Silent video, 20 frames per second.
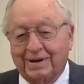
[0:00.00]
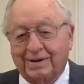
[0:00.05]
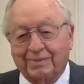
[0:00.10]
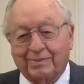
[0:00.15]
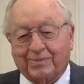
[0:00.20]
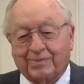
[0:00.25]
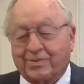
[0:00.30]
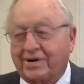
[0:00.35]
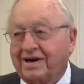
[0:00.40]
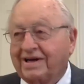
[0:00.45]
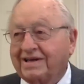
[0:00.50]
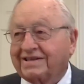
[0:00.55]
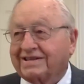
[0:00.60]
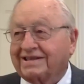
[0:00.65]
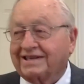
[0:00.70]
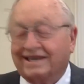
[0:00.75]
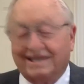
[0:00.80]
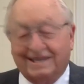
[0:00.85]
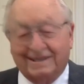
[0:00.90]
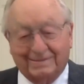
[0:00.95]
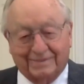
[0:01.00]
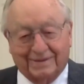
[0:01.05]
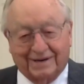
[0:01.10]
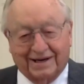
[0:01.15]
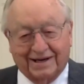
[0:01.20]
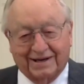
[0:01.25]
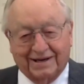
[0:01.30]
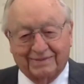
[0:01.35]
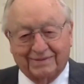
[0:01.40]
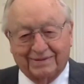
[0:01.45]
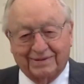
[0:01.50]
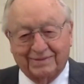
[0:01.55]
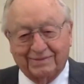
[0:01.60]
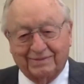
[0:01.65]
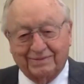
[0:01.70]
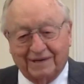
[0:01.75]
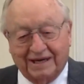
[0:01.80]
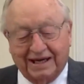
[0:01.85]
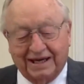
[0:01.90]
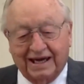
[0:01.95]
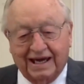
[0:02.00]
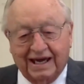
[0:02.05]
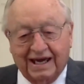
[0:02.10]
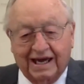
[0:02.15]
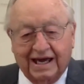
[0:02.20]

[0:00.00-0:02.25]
impress anybody but me.